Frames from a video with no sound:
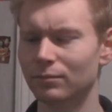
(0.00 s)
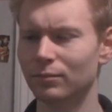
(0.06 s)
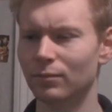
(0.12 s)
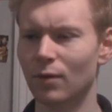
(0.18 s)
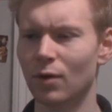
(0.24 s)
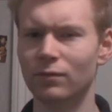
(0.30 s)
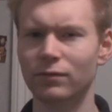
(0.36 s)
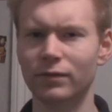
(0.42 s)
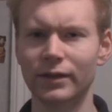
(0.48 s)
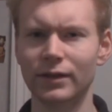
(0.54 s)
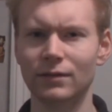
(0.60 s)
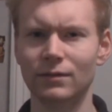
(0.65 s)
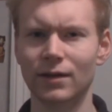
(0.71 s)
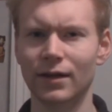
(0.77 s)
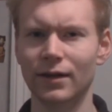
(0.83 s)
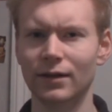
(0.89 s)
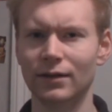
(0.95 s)
hopefully
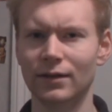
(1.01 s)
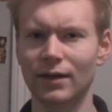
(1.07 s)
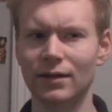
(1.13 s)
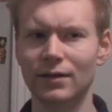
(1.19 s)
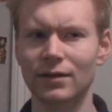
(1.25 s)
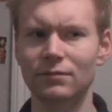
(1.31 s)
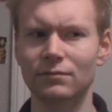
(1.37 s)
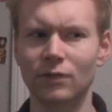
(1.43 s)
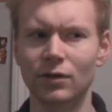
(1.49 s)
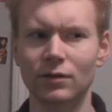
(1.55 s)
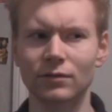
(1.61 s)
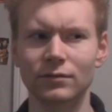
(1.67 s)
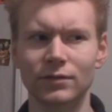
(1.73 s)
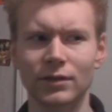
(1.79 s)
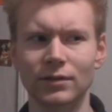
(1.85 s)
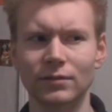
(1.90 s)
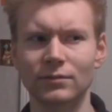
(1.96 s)
kind of get
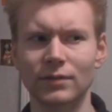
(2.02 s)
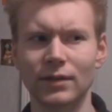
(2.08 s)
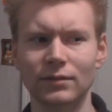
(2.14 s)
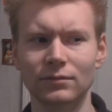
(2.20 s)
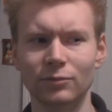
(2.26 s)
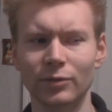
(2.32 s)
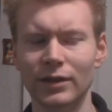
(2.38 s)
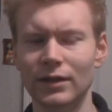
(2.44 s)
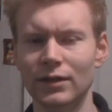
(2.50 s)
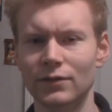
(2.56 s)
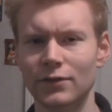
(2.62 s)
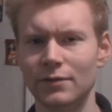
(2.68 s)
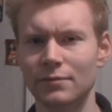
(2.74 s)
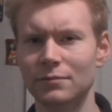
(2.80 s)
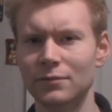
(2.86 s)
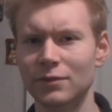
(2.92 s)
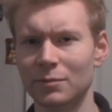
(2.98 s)
involved in reading
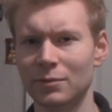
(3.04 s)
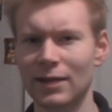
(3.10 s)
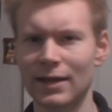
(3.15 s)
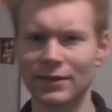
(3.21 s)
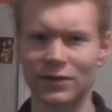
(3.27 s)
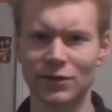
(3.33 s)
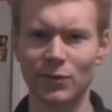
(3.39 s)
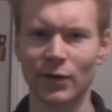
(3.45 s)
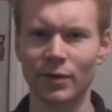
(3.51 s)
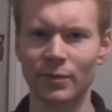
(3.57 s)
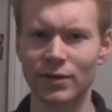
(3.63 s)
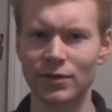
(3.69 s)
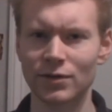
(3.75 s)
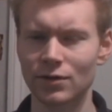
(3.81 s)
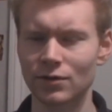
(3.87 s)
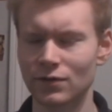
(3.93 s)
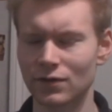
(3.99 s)
some classic Spider-Man
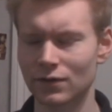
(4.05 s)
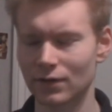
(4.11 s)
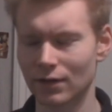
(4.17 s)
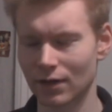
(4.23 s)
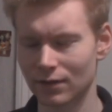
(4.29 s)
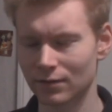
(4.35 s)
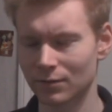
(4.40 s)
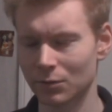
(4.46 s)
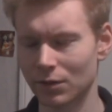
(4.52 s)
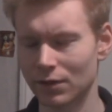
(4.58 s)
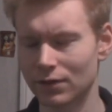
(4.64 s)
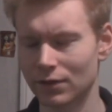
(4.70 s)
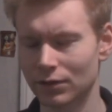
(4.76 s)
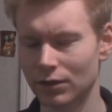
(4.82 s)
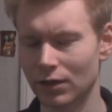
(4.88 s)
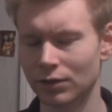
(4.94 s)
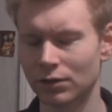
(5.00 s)
too, since I got some great
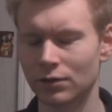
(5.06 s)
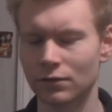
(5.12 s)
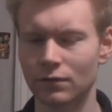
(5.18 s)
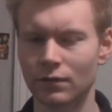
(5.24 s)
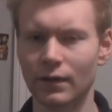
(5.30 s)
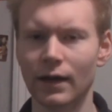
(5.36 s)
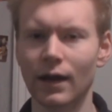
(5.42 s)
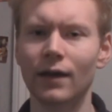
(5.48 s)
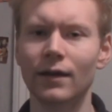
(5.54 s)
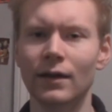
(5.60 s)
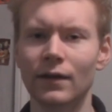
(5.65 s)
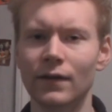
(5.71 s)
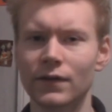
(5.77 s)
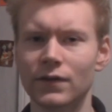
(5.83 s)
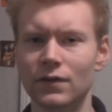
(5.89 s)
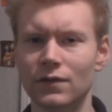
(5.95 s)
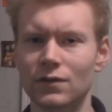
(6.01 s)
suggestions for that now
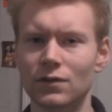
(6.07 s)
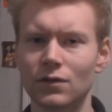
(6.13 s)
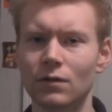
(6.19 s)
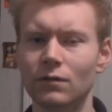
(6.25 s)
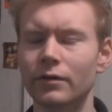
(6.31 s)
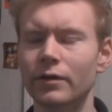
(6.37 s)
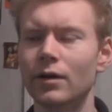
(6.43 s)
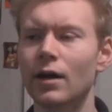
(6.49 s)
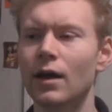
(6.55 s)
that this is over.